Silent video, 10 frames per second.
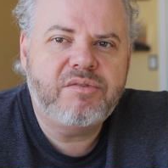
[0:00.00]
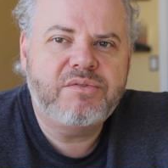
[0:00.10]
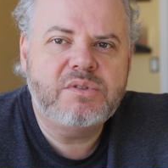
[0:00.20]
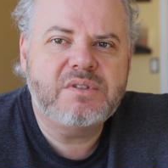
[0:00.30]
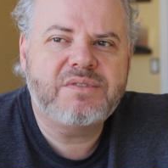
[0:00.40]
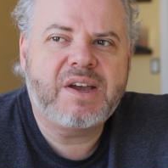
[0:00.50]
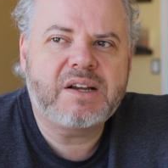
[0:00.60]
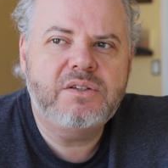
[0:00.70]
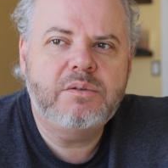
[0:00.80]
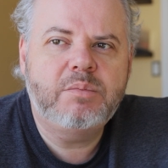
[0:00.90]
foods
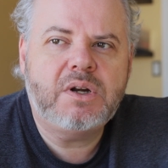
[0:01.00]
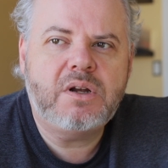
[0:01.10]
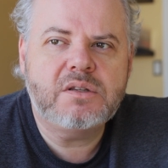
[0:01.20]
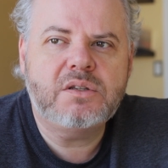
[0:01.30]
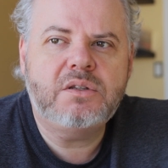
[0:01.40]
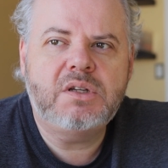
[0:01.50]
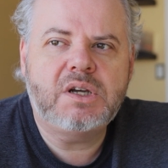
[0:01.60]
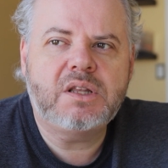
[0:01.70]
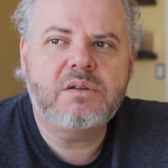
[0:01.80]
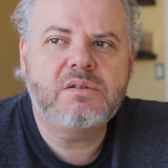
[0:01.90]
affect you, but also
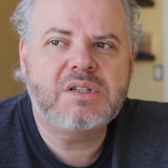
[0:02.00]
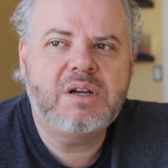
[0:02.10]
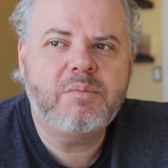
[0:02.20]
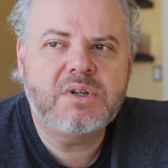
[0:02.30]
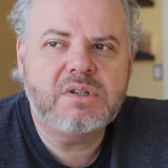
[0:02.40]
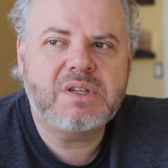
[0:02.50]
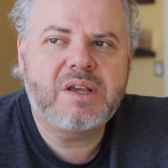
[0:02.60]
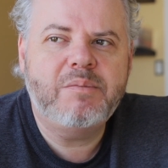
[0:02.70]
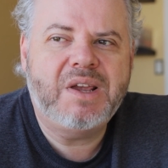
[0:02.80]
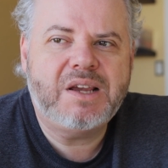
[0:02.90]
look at those numbers
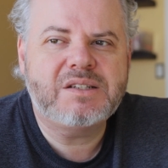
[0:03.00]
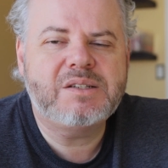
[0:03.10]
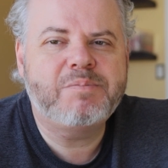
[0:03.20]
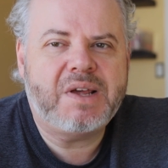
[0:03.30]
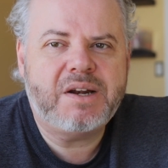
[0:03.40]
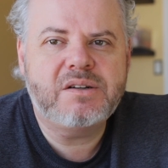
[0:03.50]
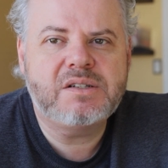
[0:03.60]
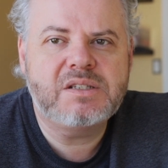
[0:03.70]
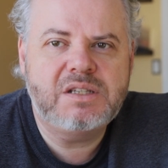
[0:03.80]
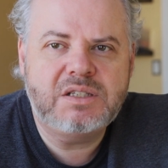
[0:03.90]
and make better
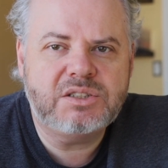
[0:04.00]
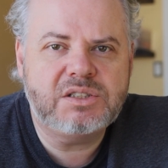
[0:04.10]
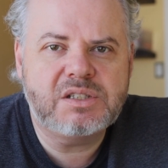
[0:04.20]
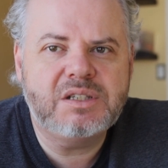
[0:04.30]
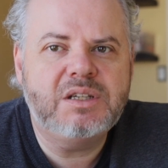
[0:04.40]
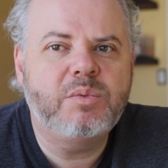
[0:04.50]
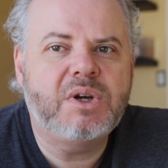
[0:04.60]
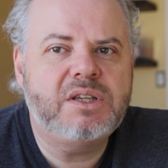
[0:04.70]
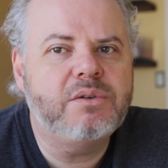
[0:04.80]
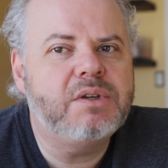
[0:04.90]
decisions in
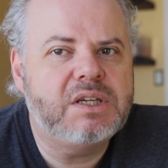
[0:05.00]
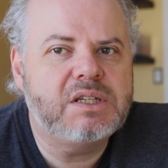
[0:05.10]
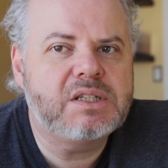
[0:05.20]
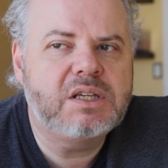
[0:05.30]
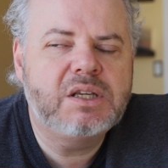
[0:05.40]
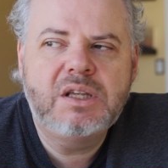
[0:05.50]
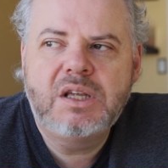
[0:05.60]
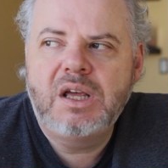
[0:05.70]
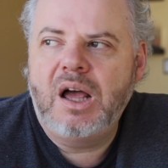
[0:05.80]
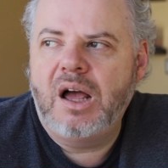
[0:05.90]
what you eat.
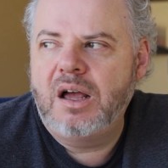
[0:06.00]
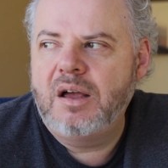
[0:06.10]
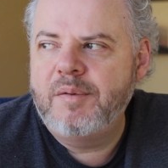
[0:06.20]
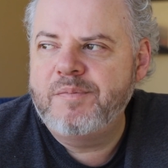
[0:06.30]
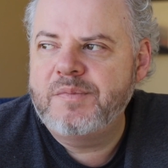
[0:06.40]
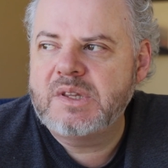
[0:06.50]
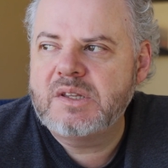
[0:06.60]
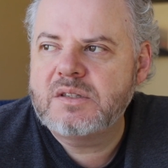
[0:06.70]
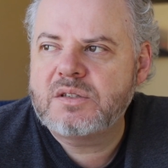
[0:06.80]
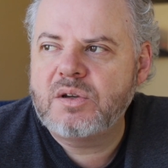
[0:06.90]

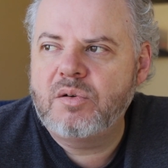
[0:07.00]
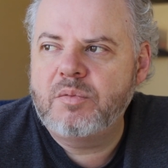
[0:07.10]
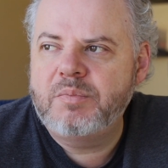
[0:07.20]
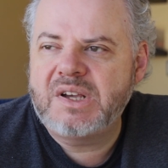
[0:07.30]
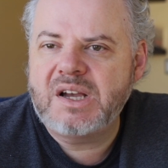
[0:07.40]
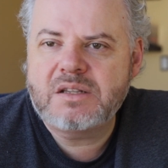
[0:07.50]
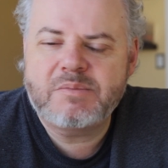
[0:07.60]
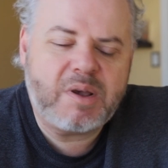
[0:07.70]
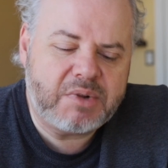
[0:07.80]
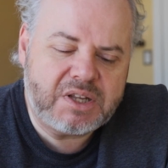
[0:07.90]
So because
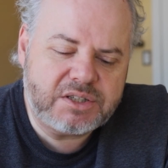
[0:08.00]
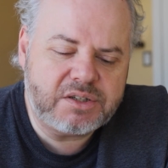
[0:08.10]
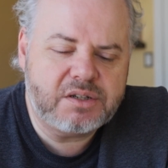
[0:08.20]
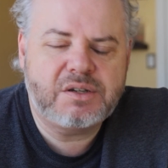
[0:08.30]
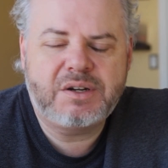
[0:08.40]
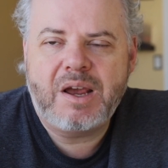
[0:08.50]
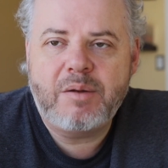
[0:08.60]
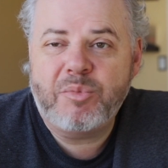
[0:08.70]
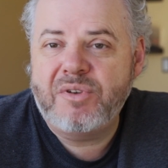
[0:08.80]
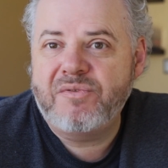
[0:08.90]
my blood sugars are
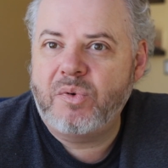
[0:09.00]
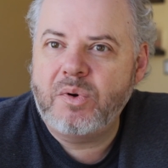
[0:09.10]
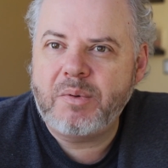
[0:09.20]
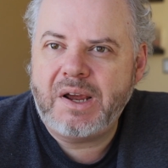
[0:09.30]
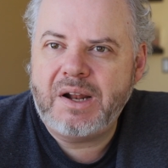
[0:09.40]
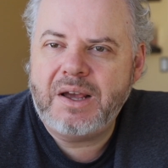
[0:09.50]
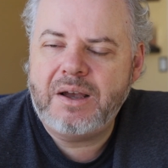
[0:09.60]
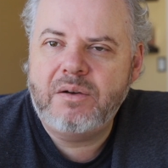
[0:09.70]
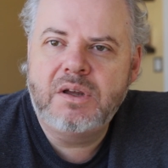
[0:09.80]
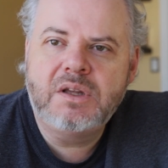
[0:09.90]
9.4 right
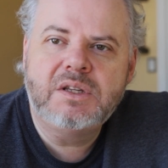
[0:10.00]
now,